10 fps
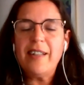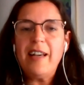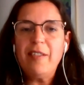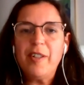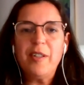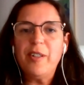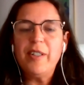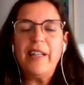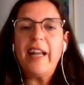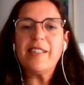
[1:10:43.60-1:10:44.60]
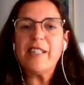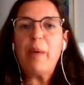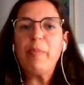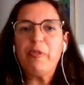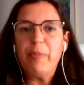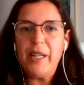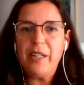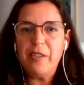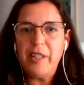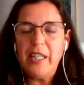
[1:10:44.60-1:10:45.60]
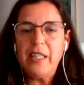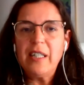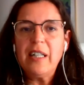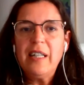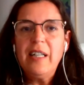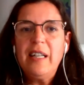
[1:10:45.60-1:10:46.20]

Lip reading: level or next step of my career.